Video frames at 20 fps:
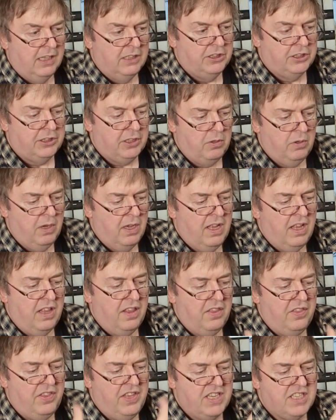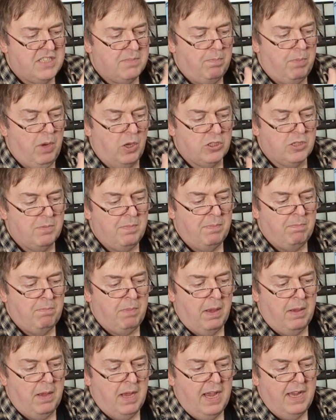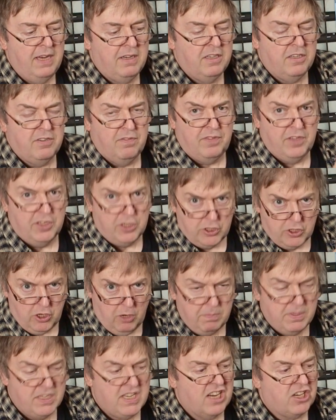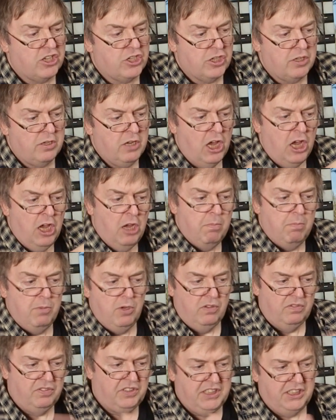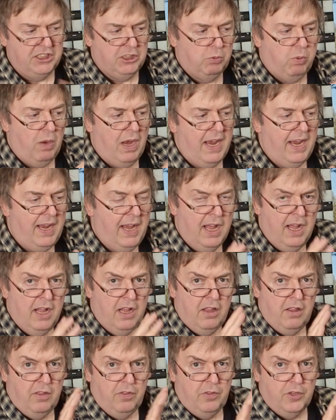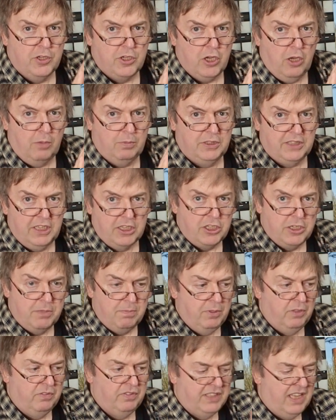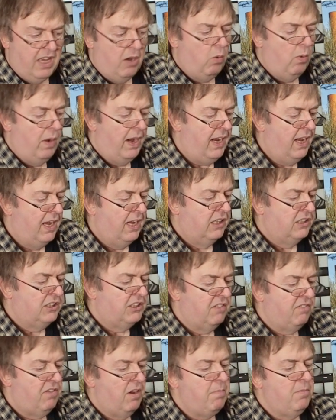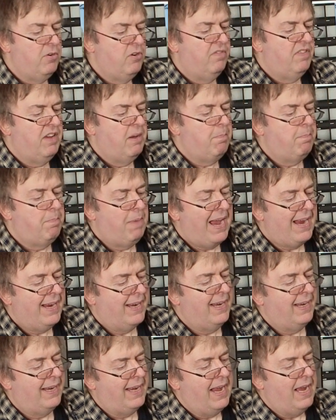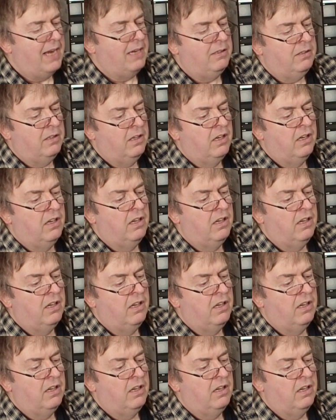So this bottom end of the top section moves this way. The top section moves that way. So if I move it back again,